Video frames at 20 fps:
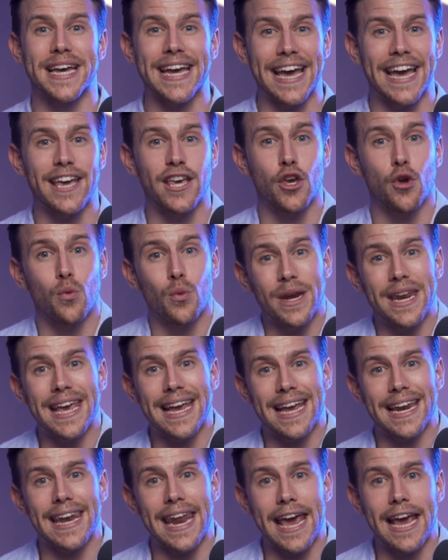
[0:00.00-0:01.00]
a
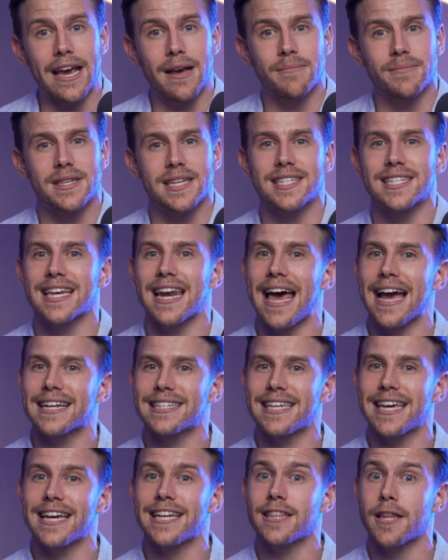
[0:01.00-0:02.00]
unique name to
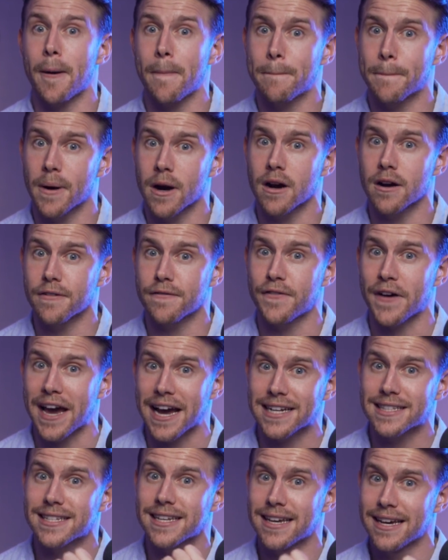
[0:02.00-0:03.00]
selecting the
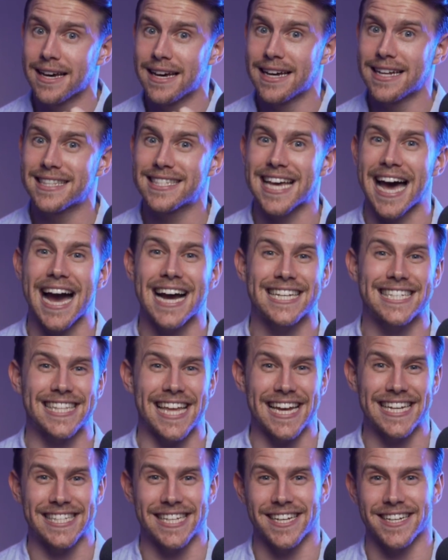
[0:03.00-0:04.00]
perfect tax
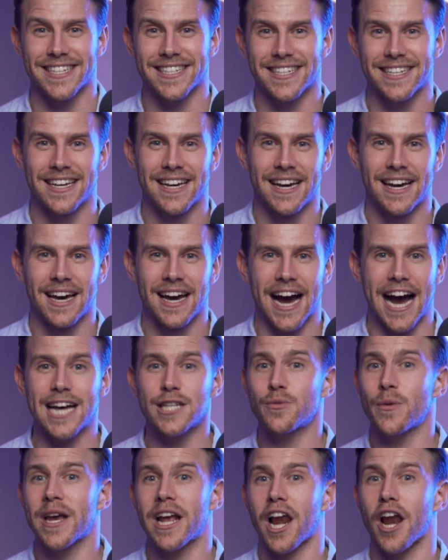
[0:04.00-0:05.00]
status. As
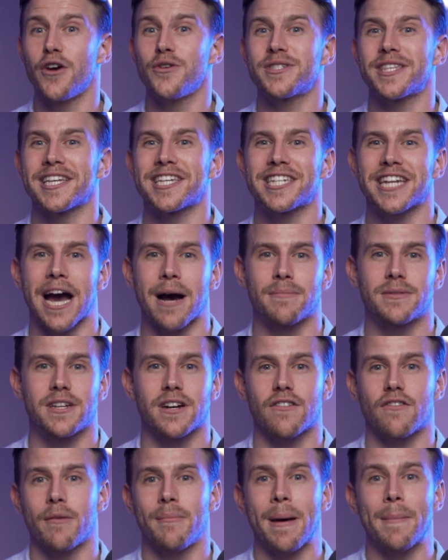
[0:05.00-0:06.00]
we close this chapter,
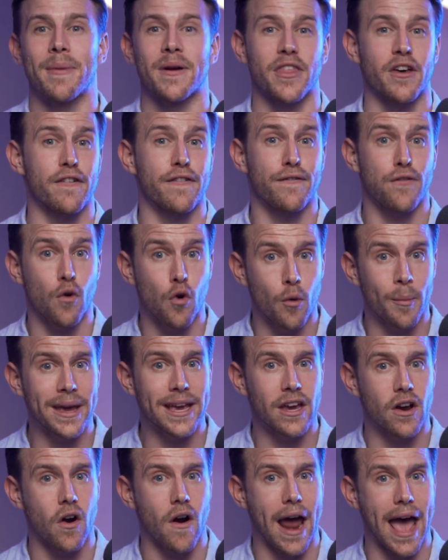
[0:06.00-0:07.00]
remember that forming
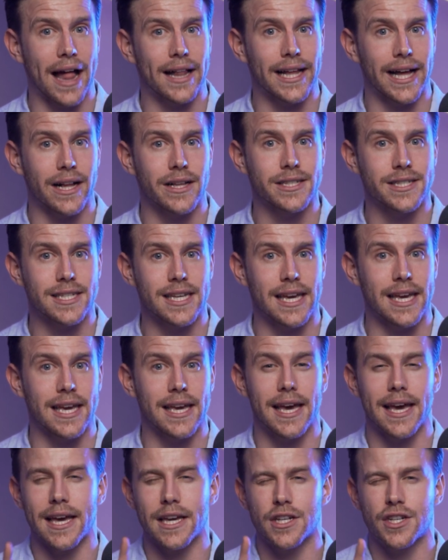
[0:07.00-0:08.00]
your LLC
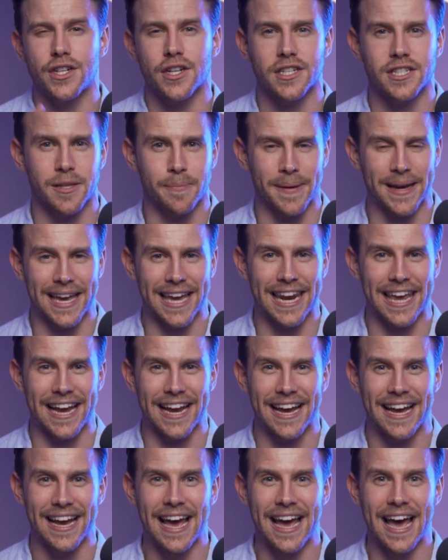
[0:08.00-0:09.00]
is just the beginning.
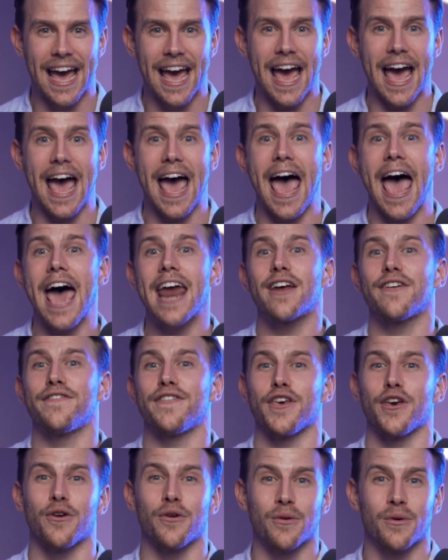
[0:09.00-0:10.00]
Ahead of
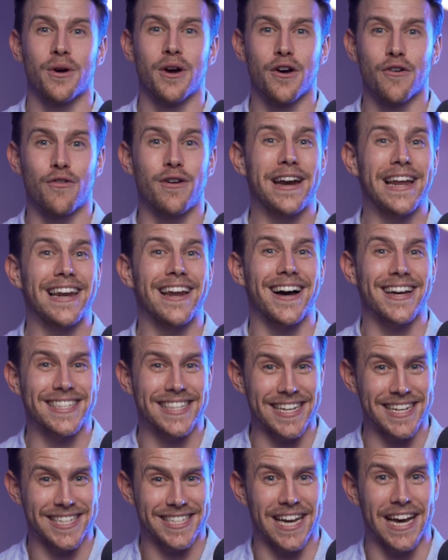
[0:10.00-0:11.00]
you really lies the
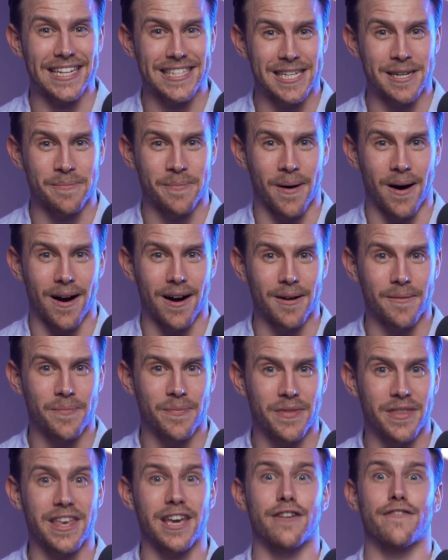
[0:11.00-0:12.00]
exciting part,
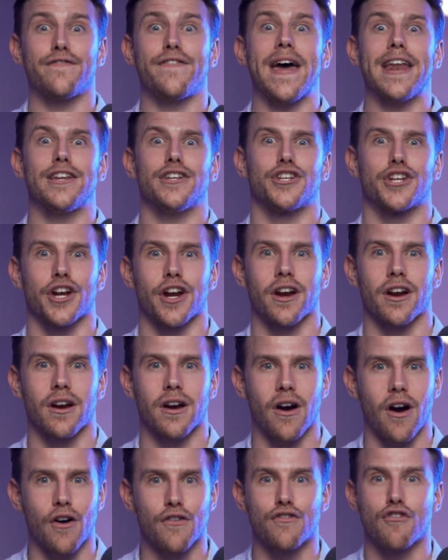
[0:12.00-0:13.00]
the adventure
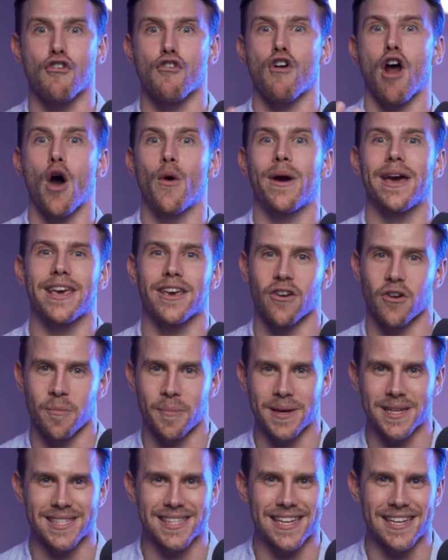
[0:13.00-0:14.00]
of growing your
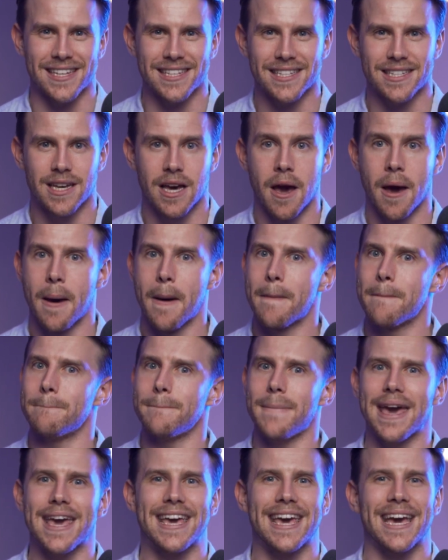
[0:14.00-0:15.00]
business,
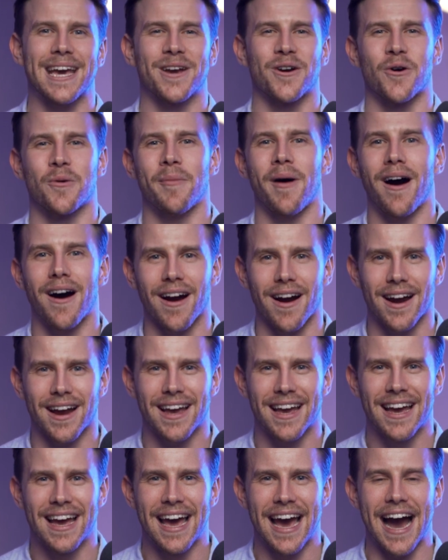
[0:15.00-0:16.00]
making your mark,
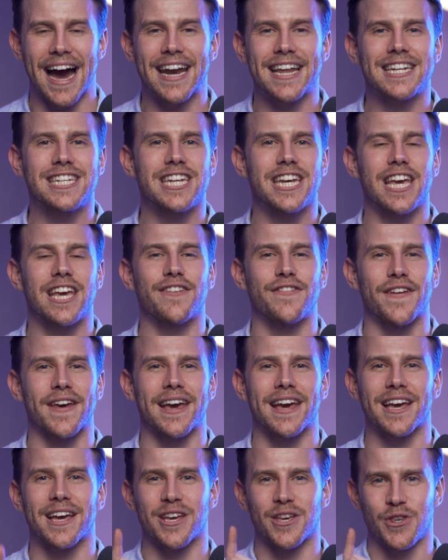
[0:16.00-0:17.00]
and
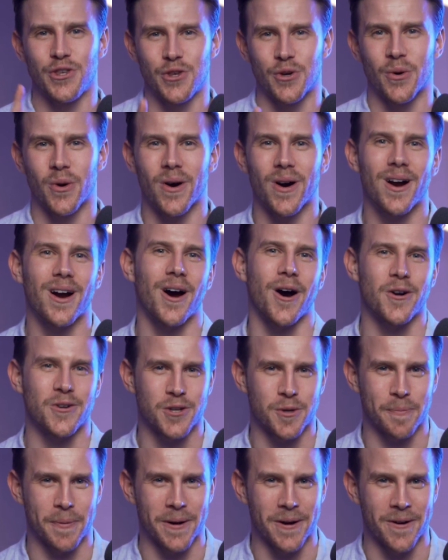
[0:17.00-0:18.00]
achieving your
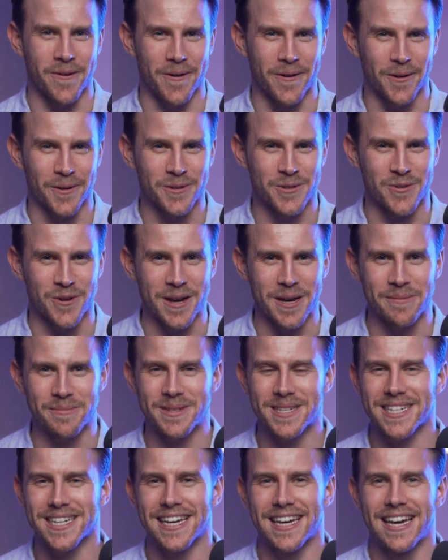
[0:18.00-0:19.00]
entrepreneurial
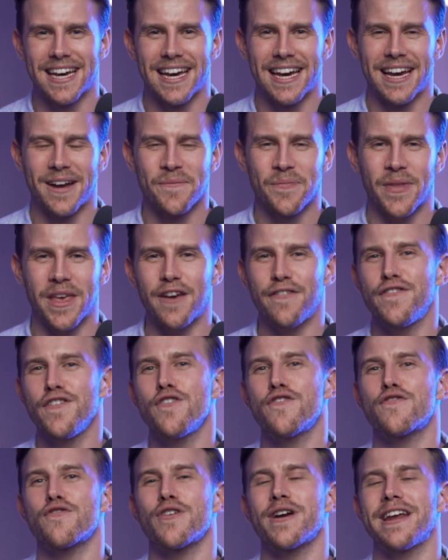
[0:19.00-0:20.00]
dreams. If
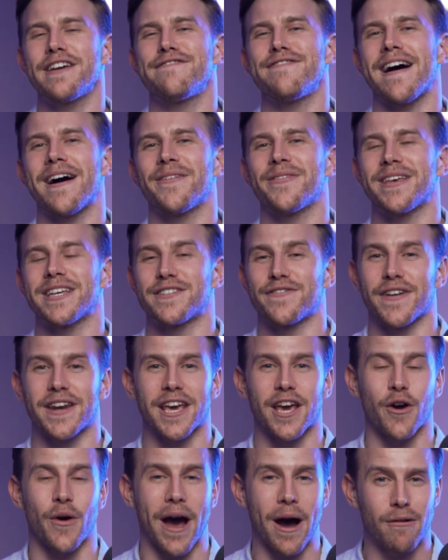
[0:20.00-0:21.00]
you've really found this
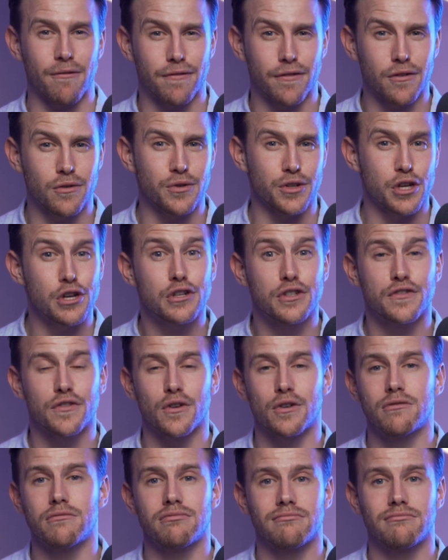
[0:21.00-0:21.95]
video helpful, useful,